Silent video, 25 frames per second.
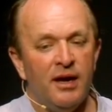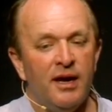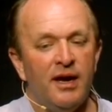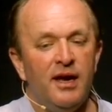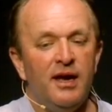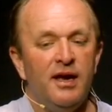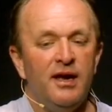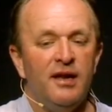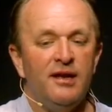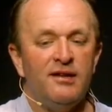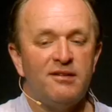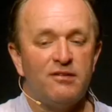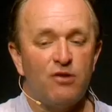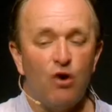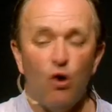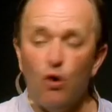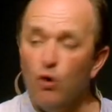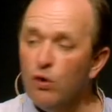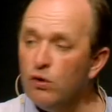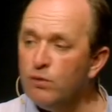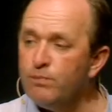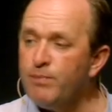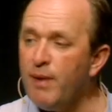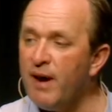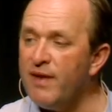he's
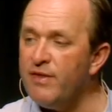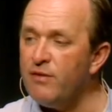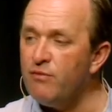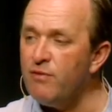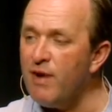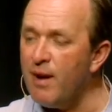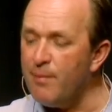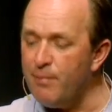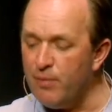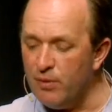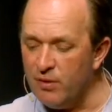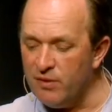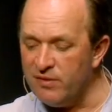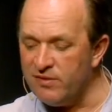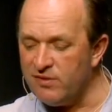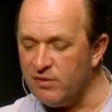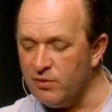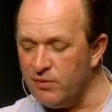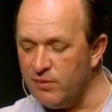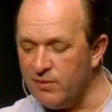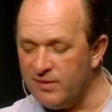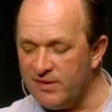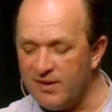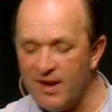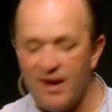called by the rebels
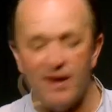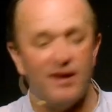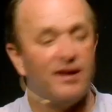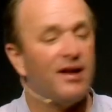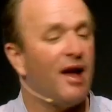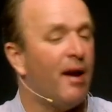who say,